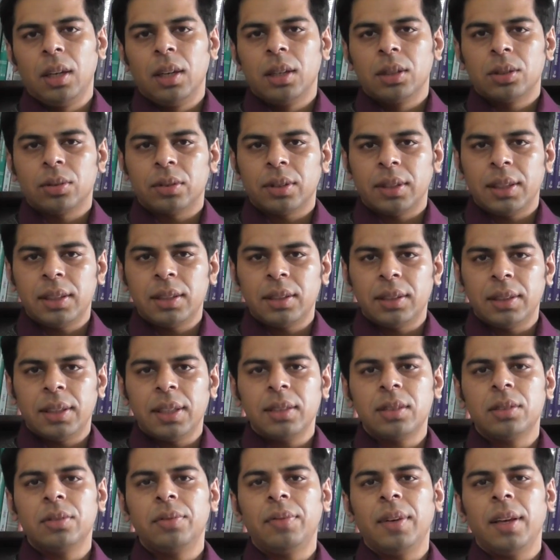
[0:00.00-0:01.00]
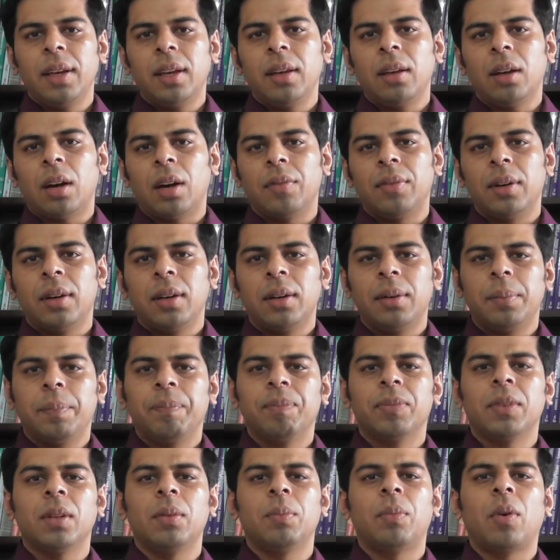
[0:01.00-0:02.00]
So in this way, our
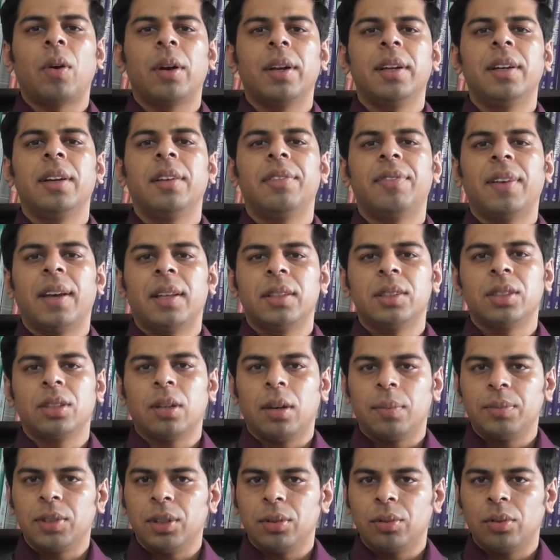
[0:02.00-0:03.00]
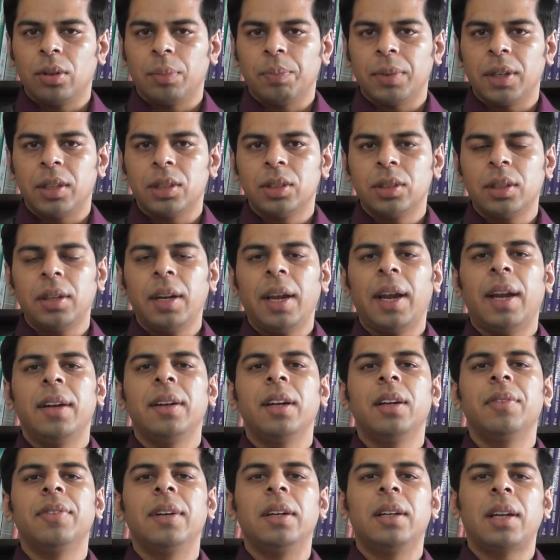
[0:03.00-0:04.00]
body defense comes into a picture
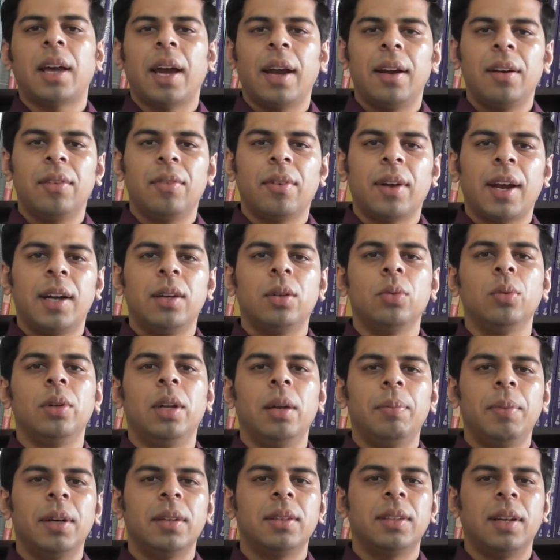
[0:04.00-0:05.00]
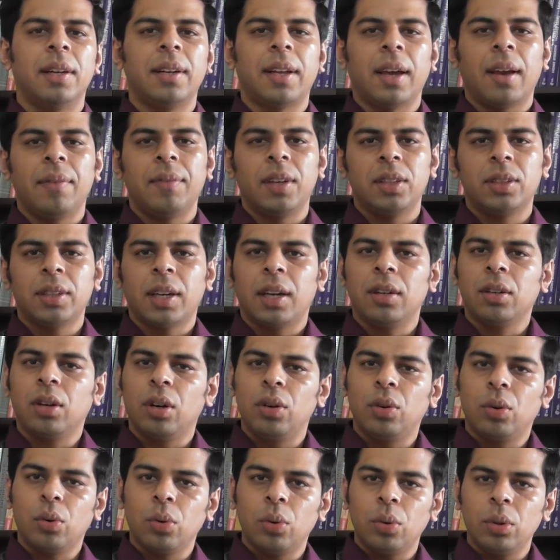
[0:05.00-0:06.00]
and it will try to limit the damage and
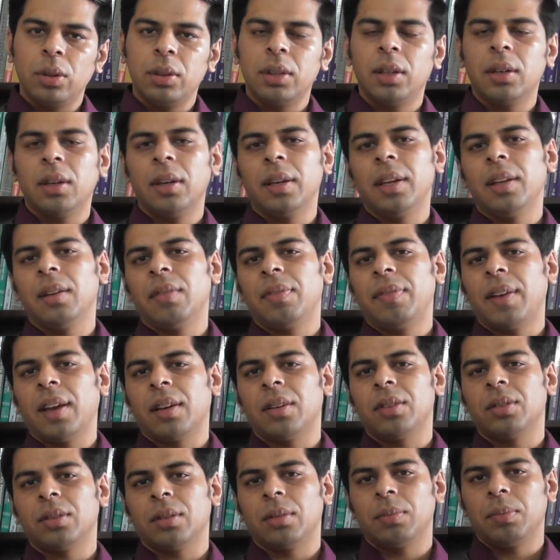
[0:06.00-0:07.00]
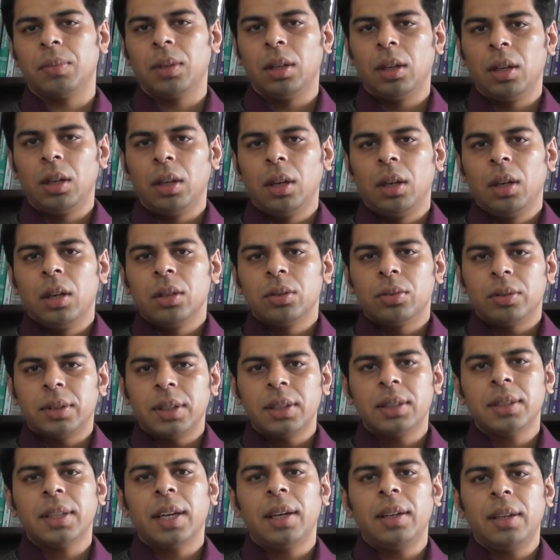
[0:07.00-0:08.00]
control the infection. So
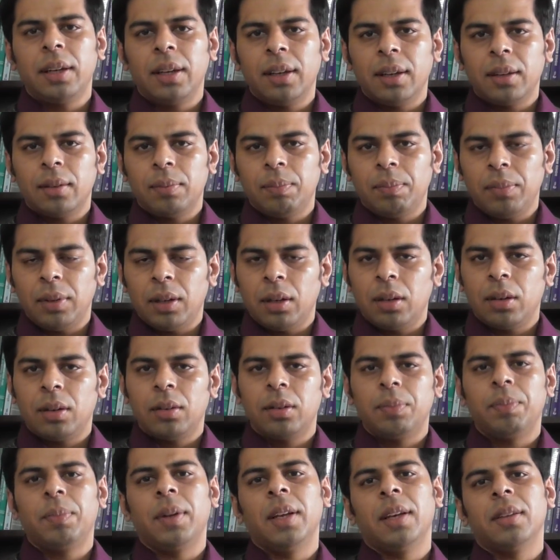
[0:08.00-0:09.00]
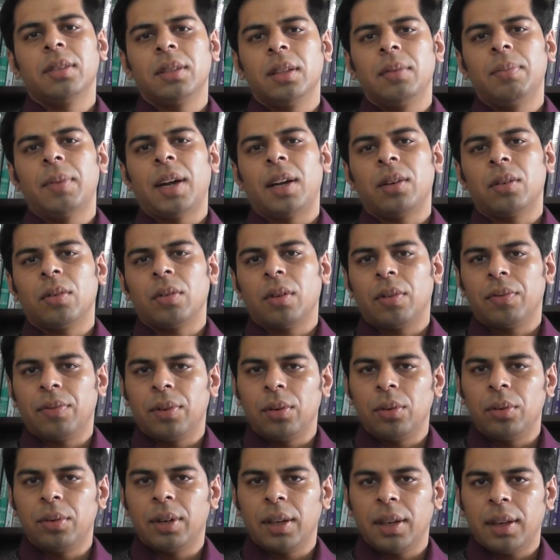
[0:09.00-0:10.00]
this can take place in matter of
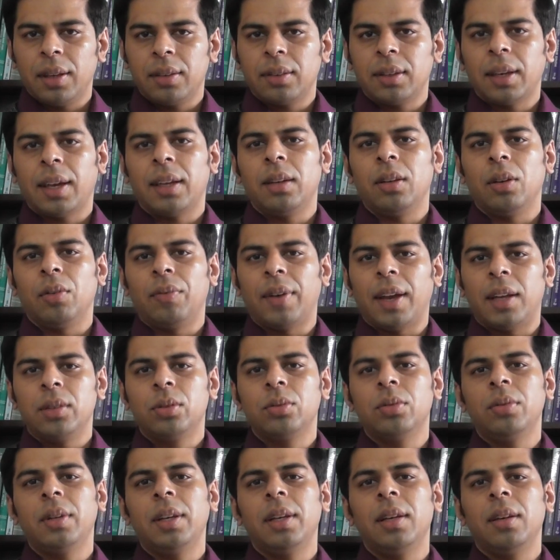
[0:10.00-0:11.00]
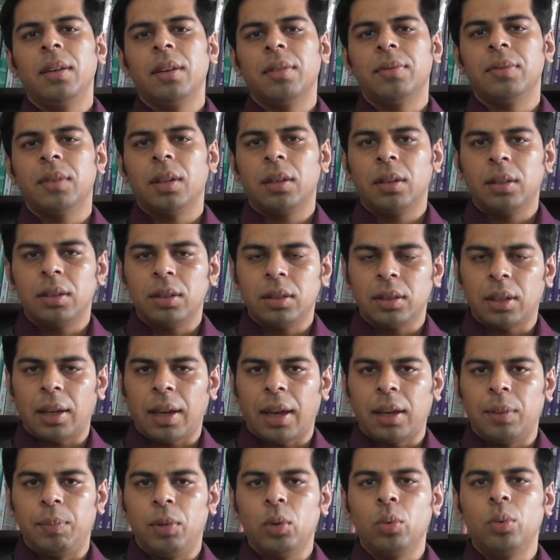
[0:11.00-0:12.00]
few days, and eventually if the
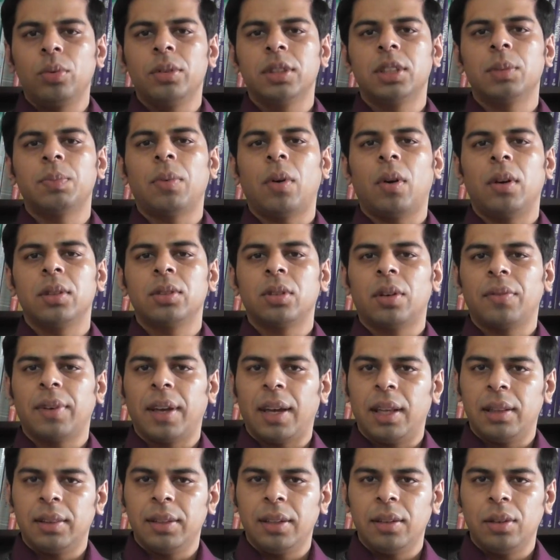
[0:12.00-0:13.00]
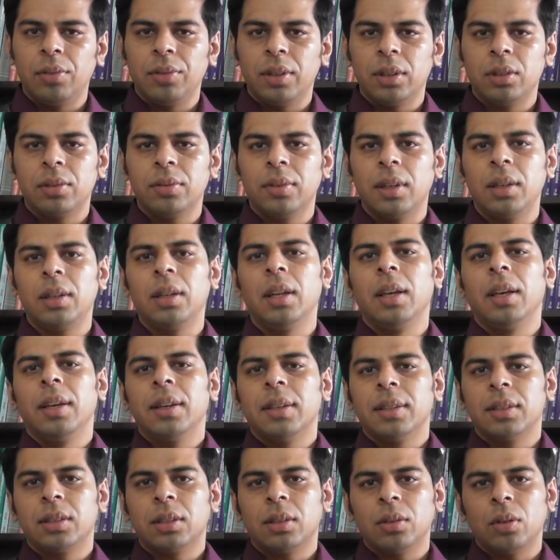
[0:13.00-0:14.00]
immune response of a healthy individual
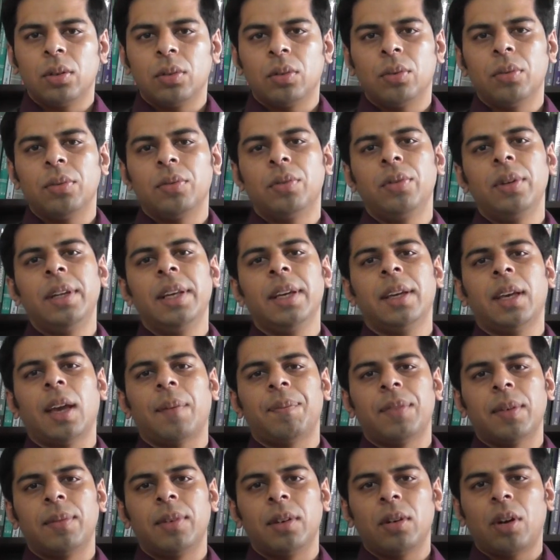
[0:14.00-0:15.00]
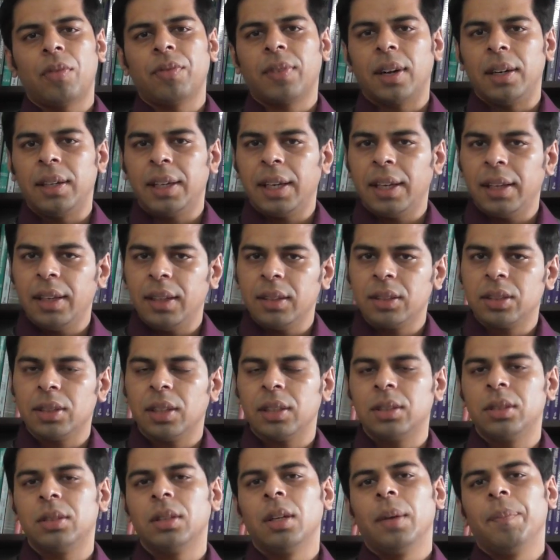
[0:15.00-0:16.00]
is fully capable of containing
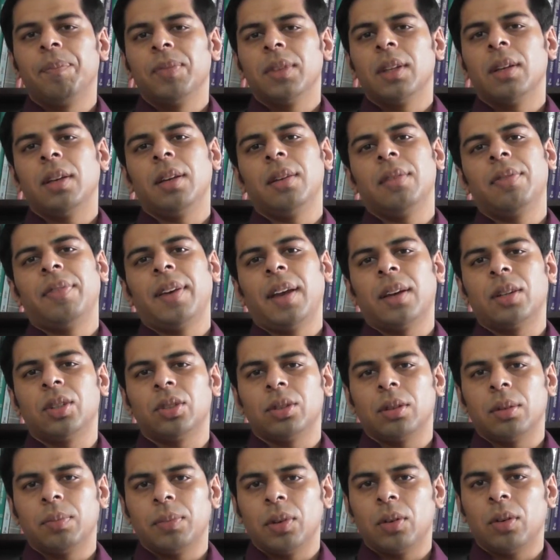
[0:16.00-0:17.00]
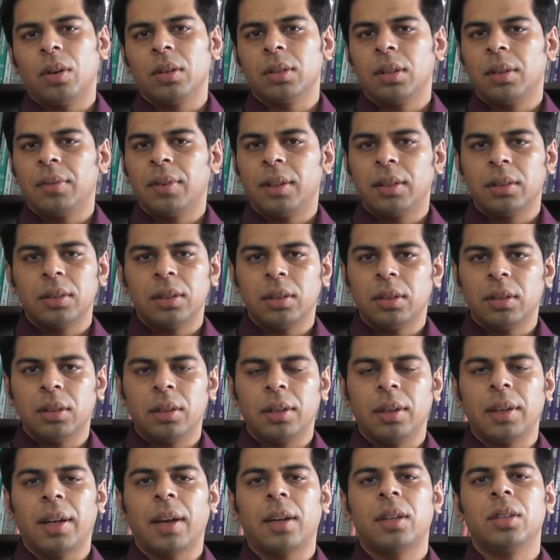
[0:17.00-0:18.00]
such infection, because our
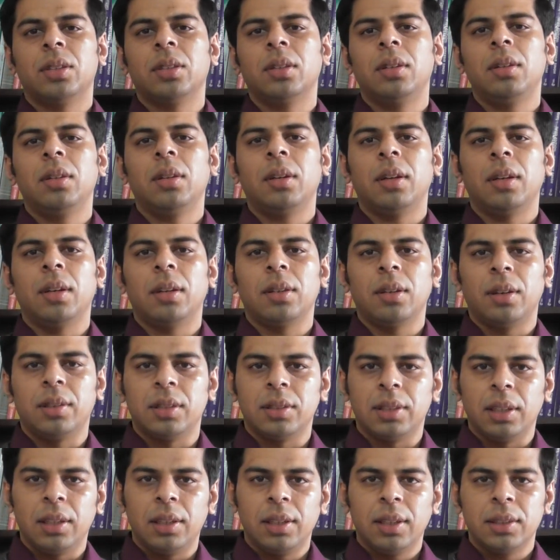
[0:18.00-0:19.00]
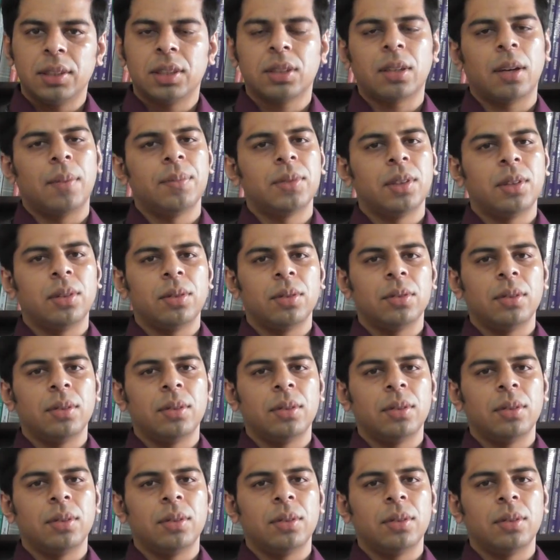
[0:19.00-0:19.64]
the reaction resilience comes into